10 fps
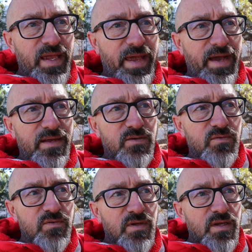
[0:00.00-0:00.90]

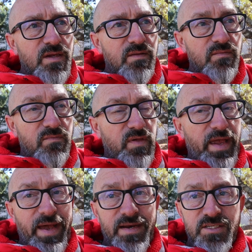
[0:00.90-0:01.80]
And
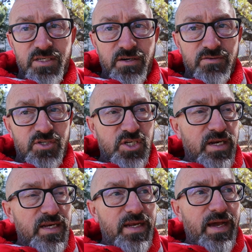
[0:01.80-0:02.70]
they had to start
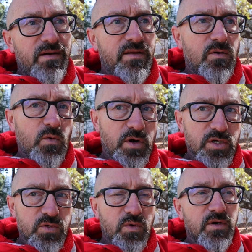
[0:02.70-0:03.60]
shutting down, and
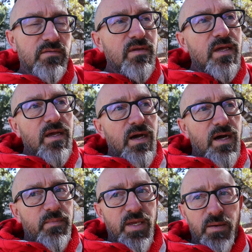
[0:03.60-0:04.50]
orders weren't
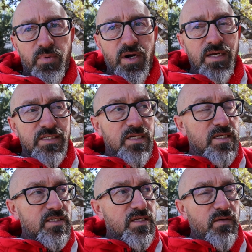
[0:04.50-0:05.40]
being
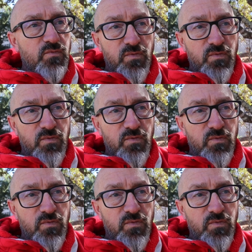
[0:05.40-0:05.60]
processed